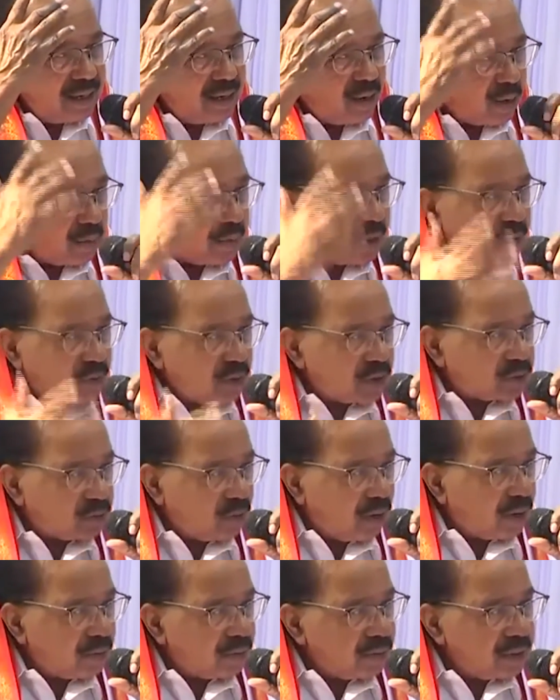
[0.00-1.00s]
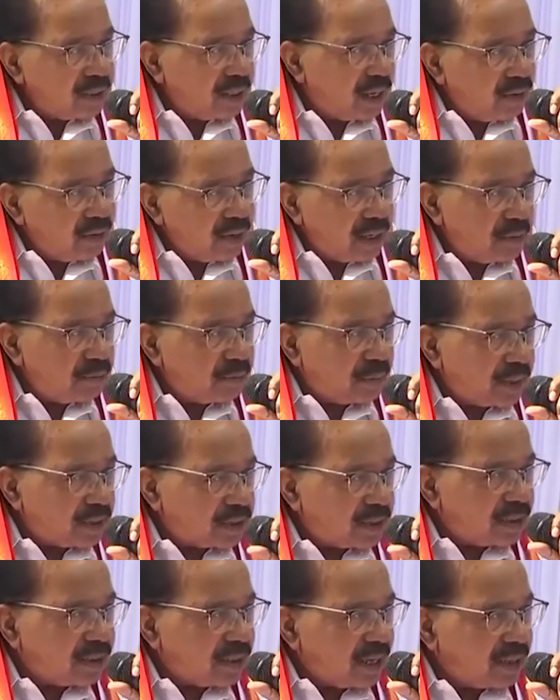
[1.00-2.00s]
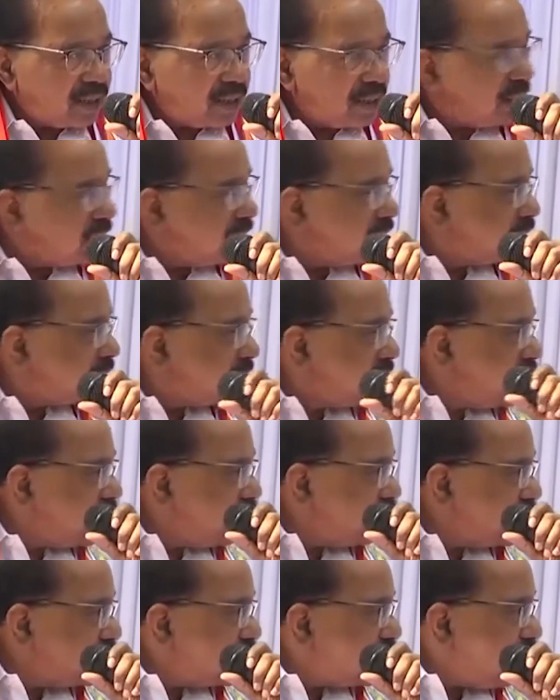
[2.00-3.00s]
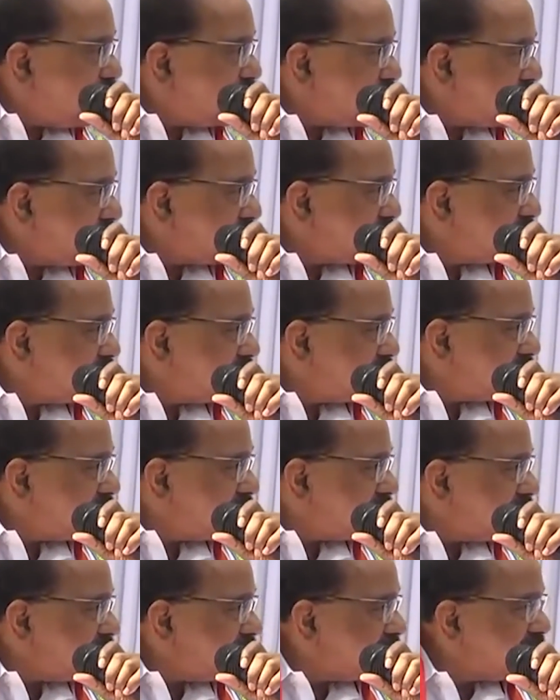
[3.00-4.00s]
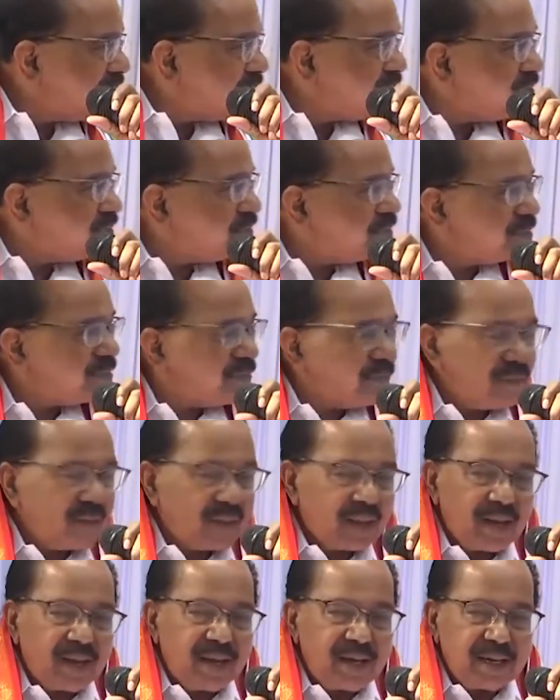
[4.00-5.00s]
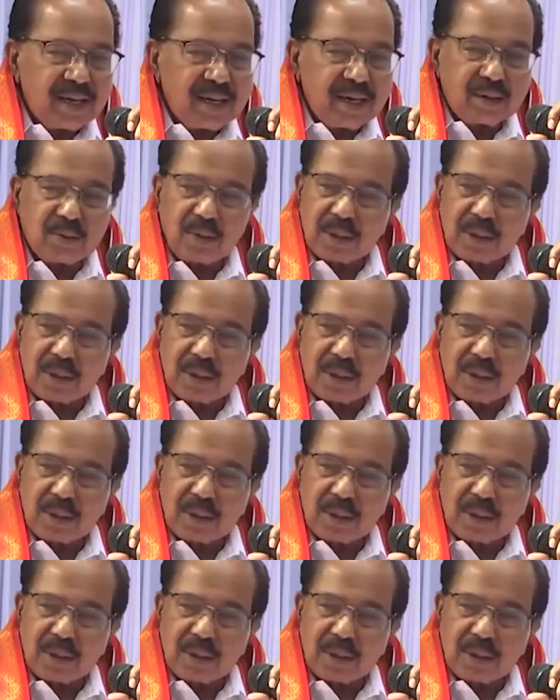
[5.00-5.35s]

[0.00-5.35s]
government was formed, we gave an impression that it is still with the Congress, isn't it?